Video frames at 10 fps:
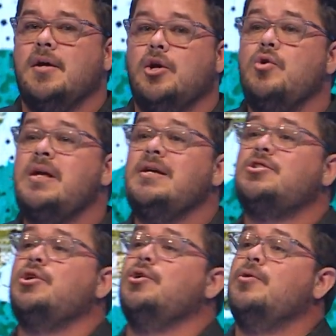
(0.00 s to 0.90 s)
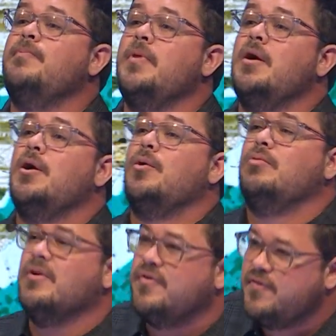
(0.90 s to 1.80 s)
you need to
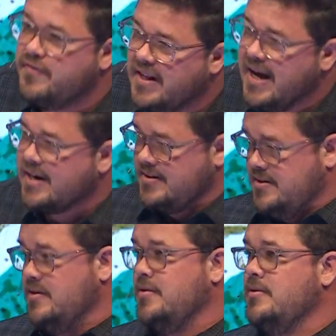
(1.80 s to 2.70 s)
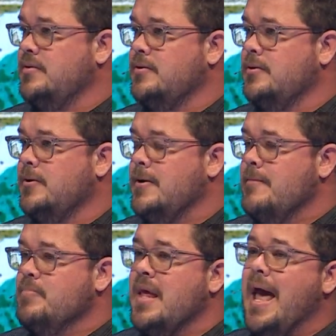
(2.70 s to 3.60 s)
reflect.
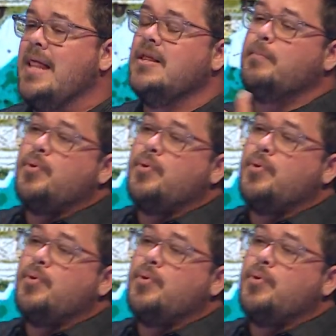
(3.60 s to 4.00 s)
And the